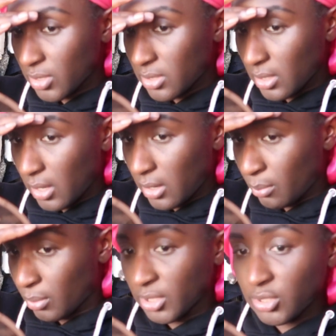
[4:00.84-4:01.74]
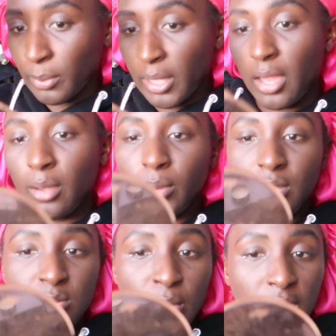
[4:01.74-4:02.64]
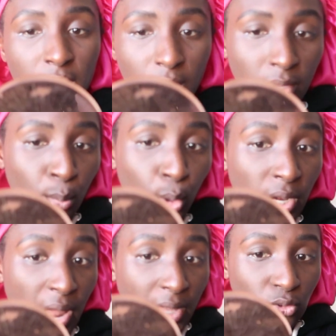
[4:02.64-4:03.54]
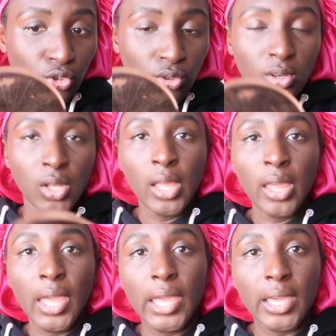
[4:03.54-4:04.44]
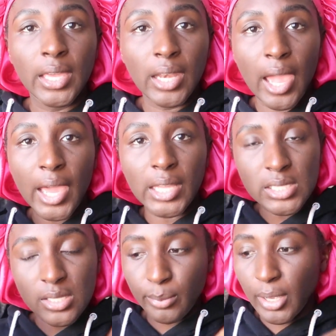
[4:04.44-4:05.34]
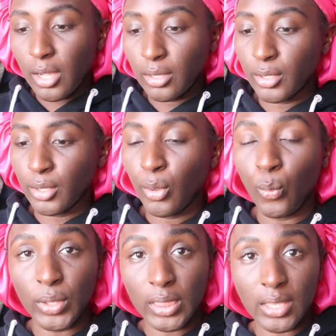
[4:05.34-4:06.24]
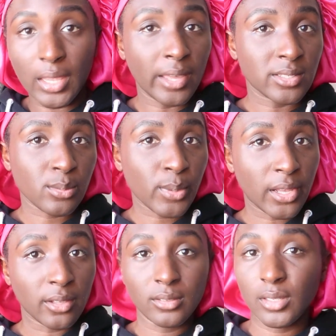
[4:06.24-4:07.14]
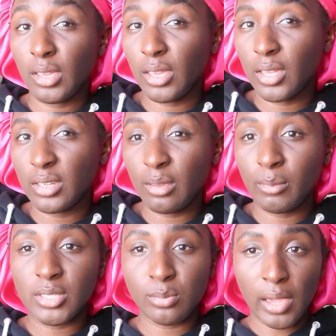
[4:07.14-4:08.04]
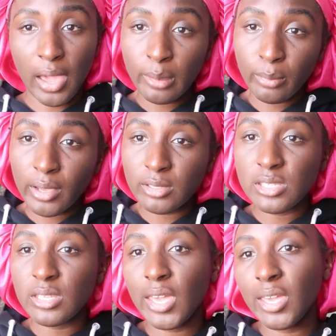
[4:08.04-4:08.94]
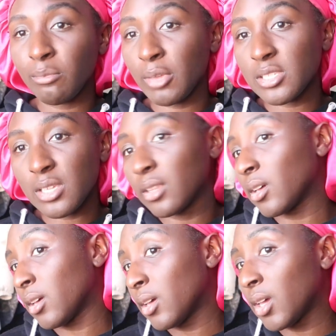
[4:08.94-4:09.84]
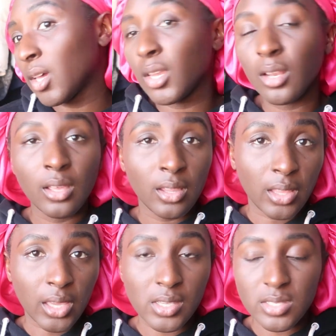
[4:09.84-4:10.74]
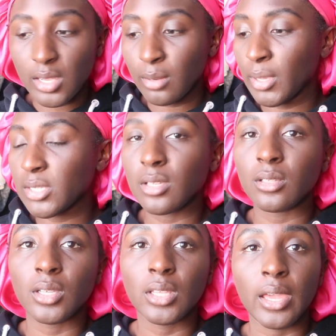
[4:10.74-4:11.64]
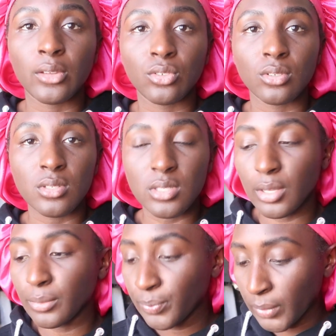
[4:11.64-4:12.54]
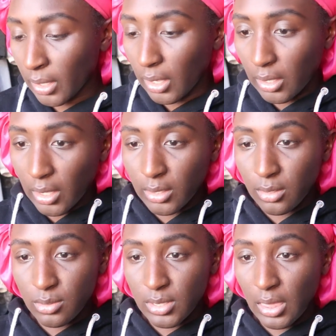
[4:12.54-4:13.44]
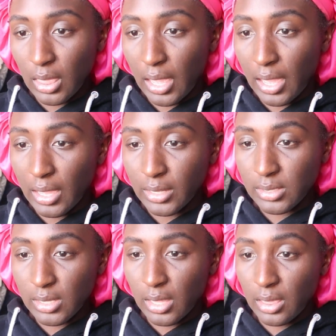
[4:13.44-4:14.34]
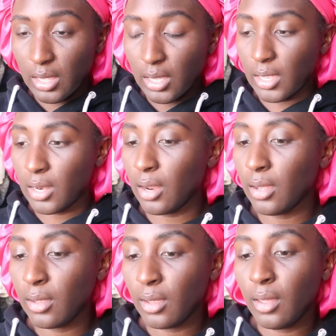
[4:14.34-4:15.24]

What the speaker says: it just to kind of brush my eyebrows, make it look more natural, and add some color with it as well. And it makes my eyebrows stay, it makes it look good. Like I said, it makes it look natural. So I like using that, and then